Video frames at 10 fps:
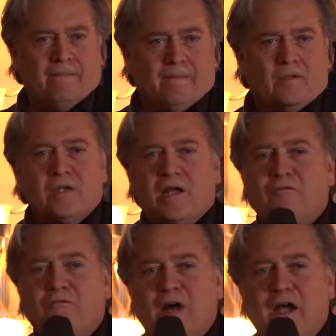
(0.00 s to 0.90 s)
There's not a
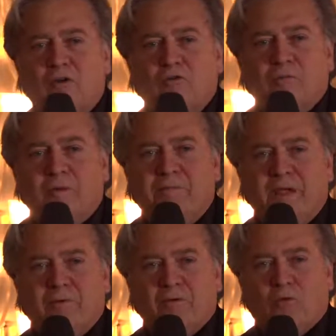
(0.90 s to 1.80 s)
finer group of
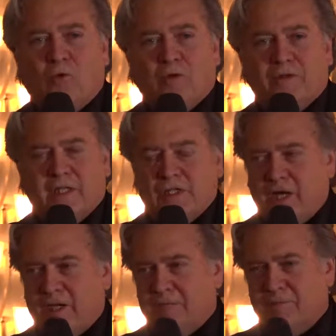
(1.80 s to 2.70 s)
people in the world than the
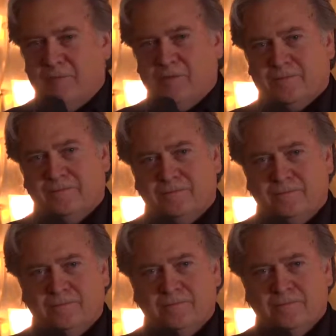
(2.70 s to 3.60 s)
Chinese people.
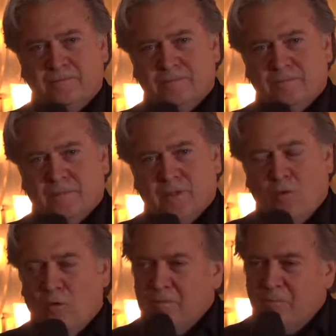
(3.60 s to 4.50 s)

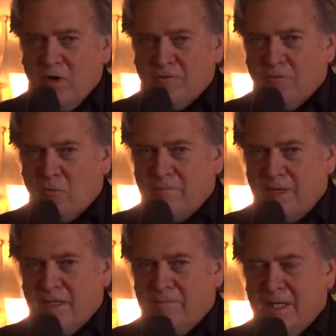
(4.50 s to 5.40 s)
1.4
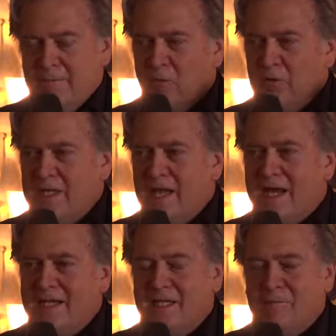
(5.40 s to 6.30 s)
billion people,
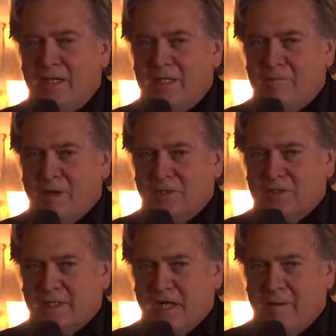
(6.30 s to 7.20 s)
90 million members
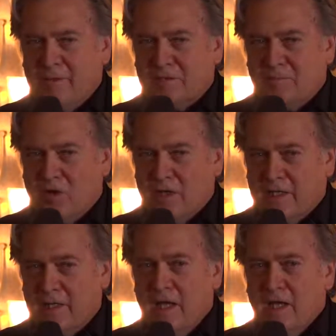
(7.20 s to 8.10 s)
of the Communist Party.
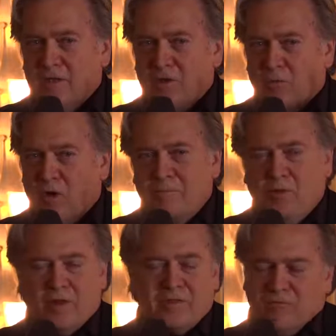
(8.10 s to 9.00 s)
The
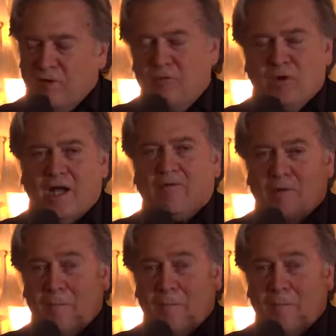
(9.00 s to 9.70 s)
1.3 whatever